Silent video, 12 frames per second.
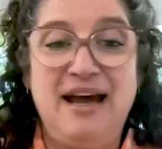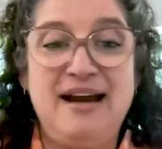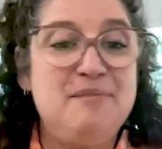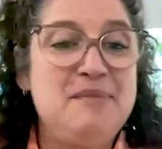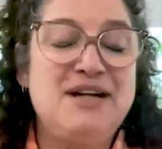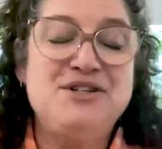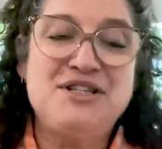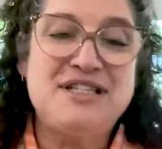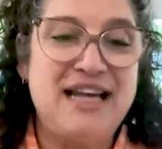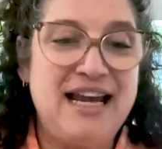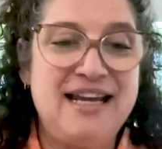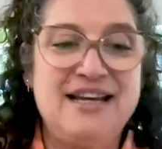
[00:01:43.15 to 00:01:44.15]
And I'm not just
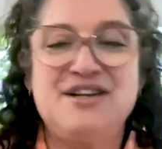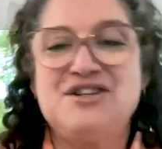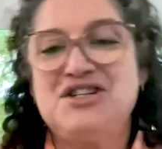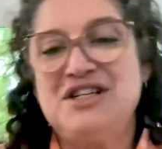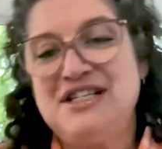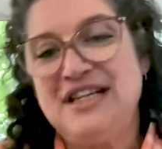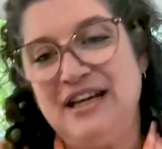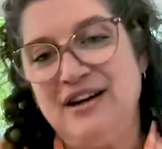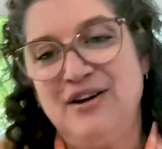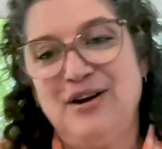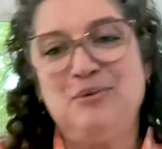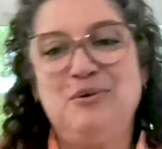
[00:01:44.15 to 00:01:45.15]
saying it because she's
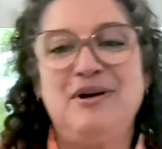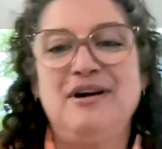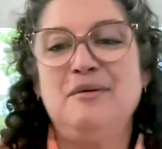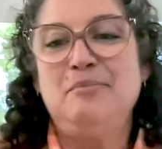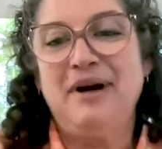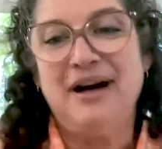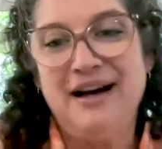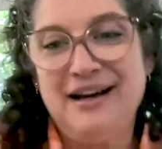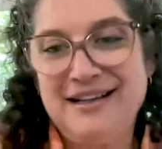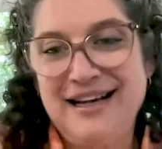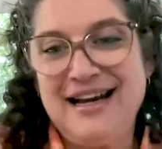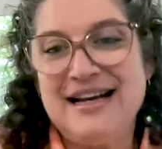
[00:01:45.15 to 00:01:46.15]
here and we're on a
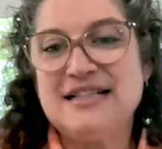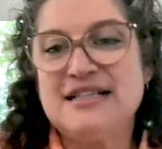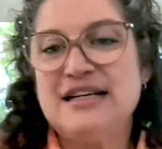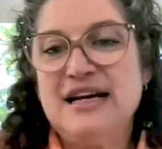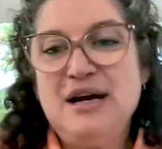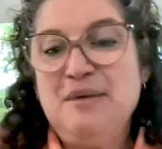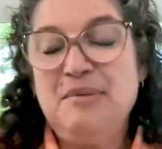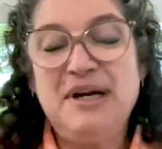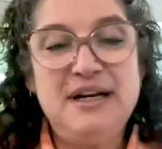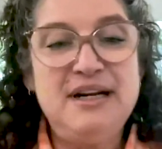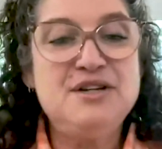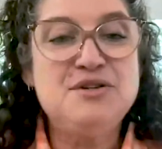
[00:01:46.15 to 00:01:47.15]
podcast, but
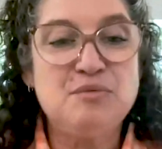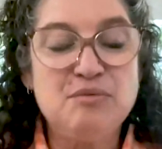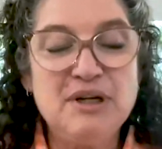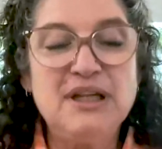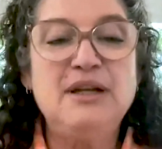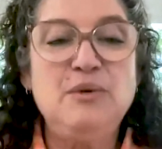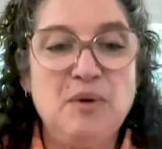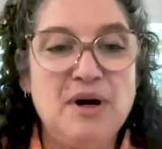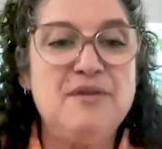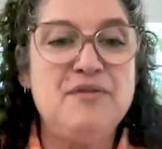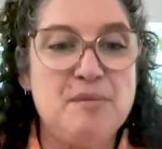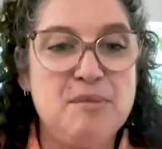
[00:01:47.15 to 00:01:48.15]
it is really one
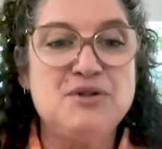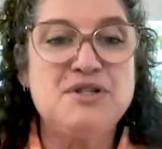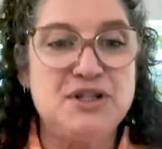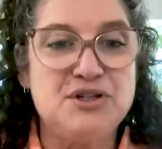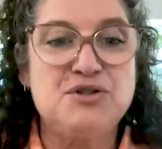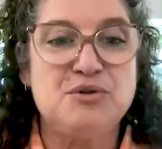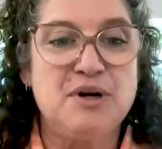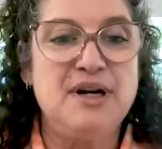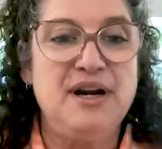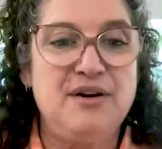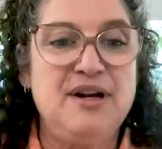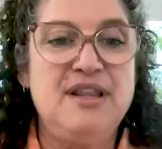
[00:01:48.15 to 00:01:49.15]
of the most
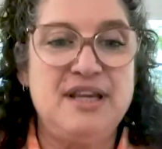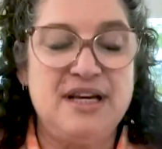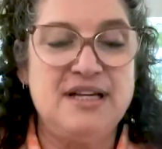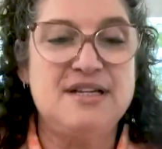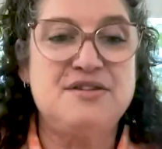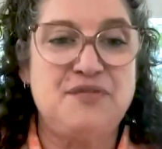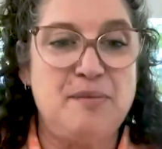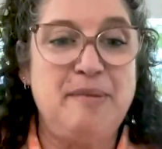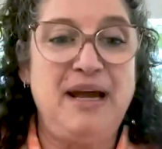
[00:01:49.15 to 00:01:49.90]
extraordinary things for me.